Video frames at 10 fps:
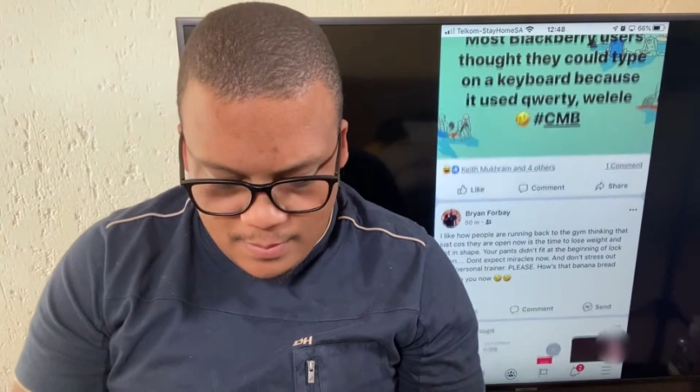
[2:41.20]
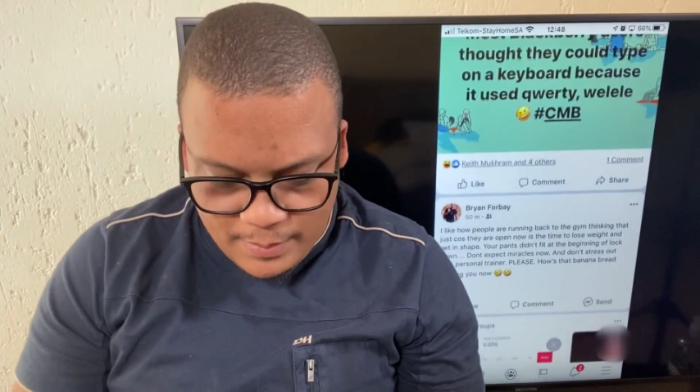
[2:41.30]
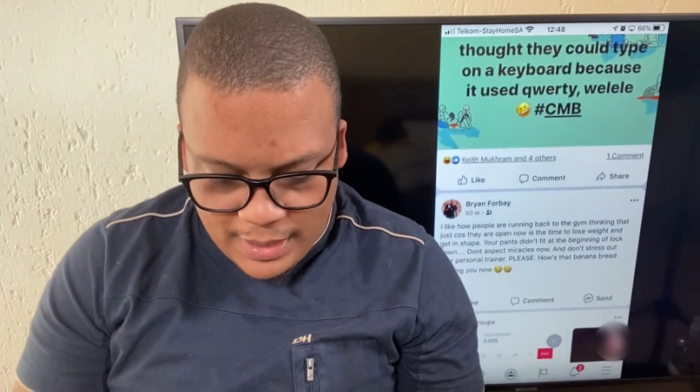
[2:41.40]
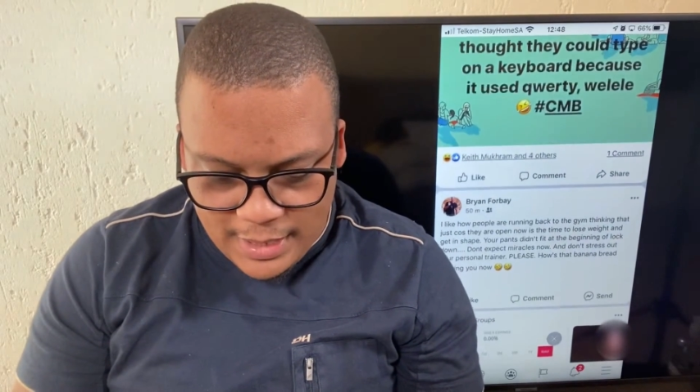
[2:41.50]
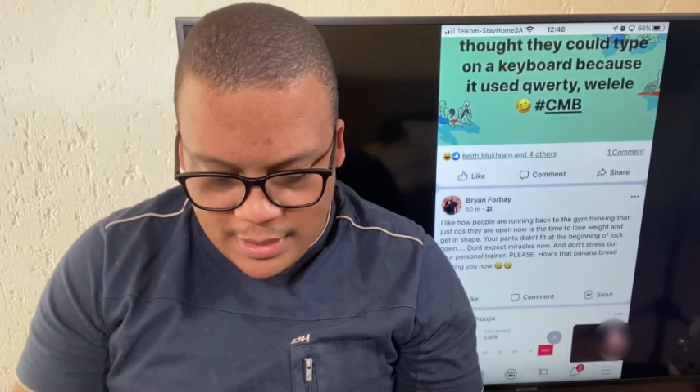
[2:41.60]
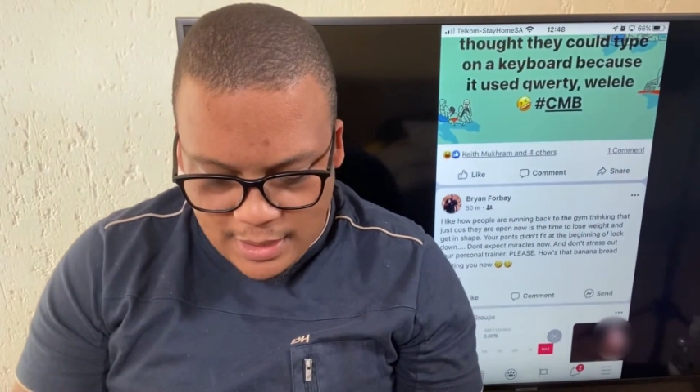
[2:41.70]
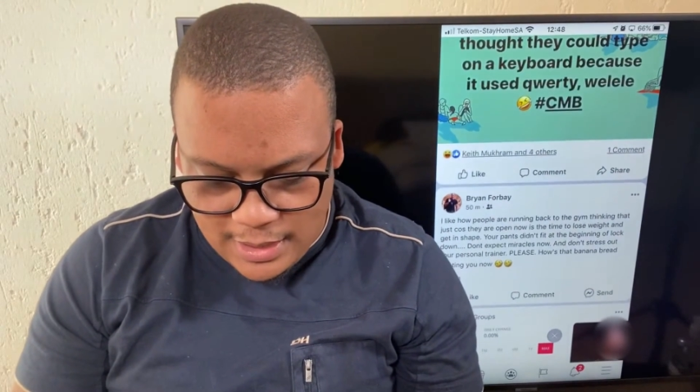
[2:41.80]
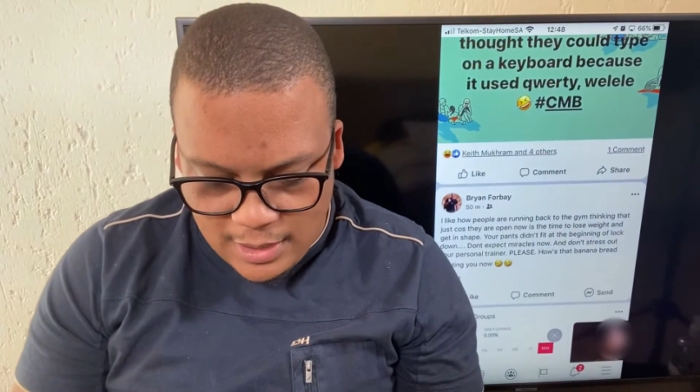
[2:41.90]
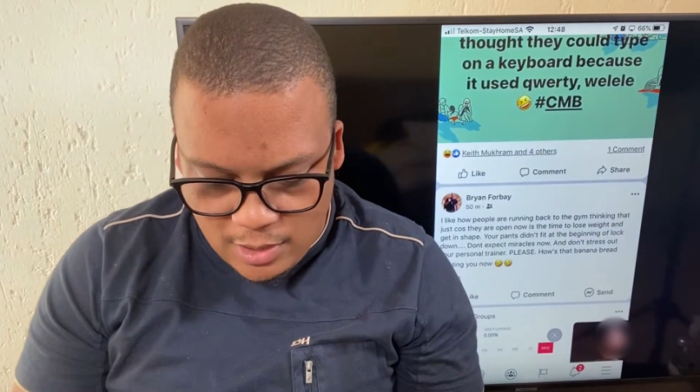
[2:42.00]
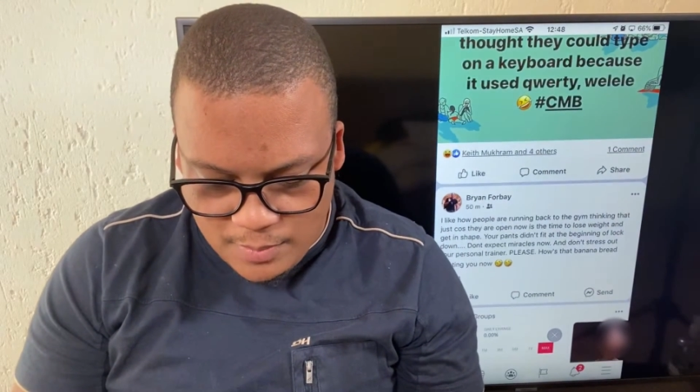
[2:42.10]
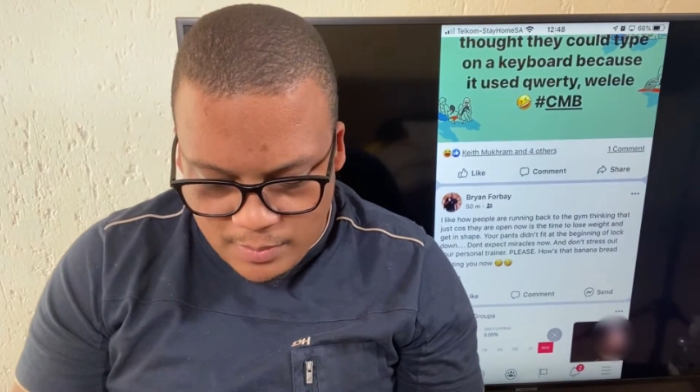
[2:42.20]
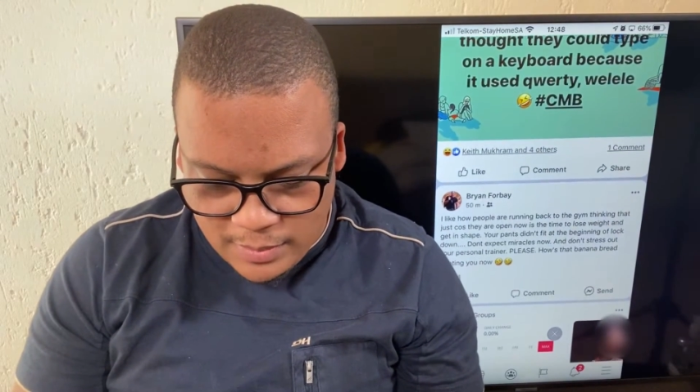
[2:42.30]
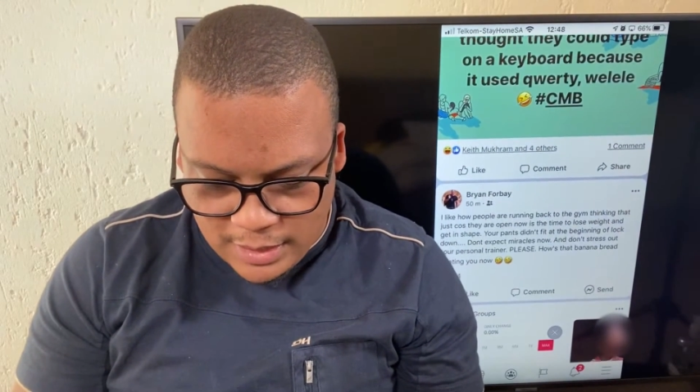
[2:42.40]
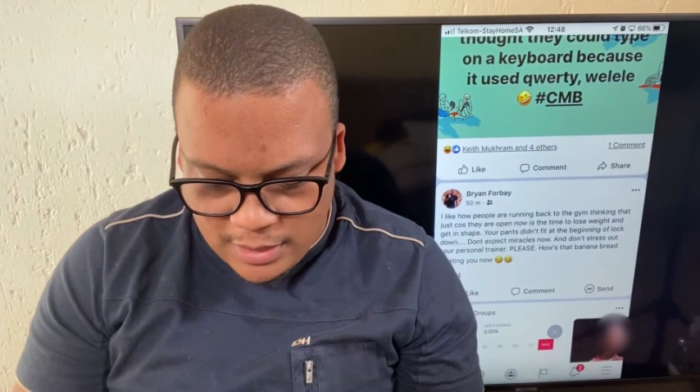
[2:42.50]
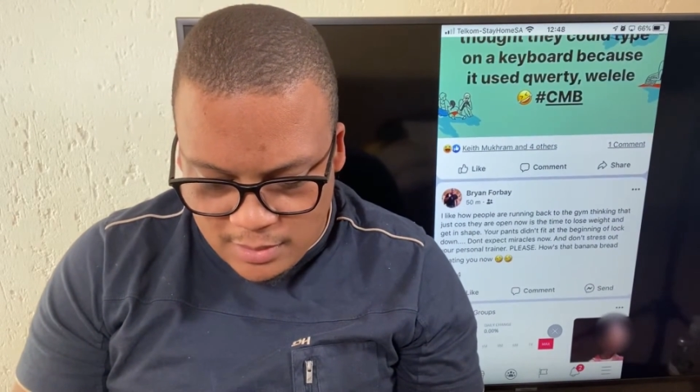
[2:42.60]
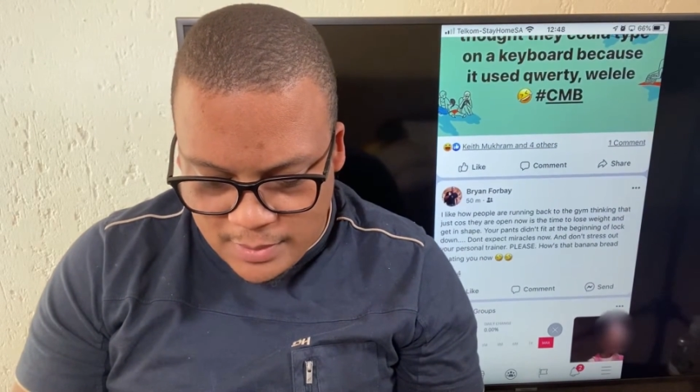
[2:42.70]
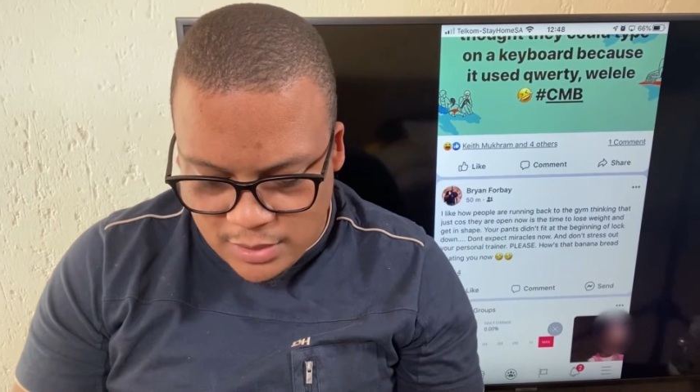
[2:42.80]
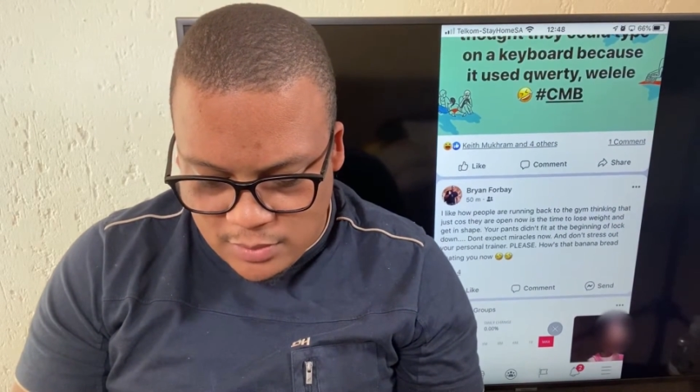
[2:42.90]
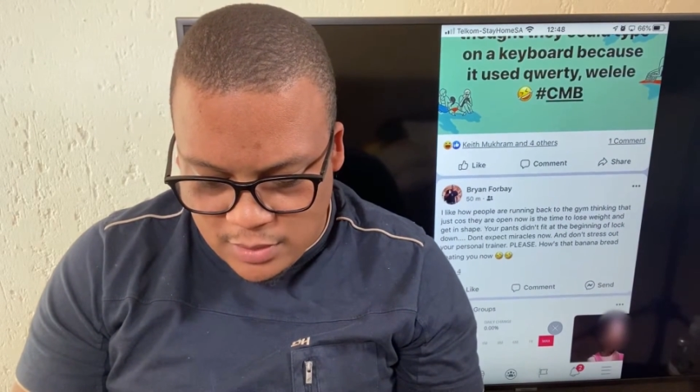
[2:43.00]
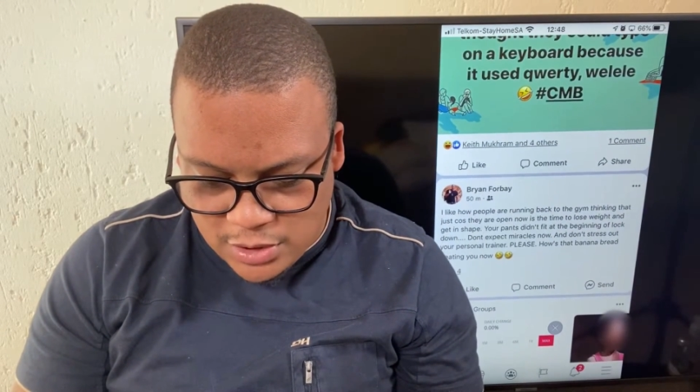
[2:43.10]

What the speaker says: Brian, I like how people running back to the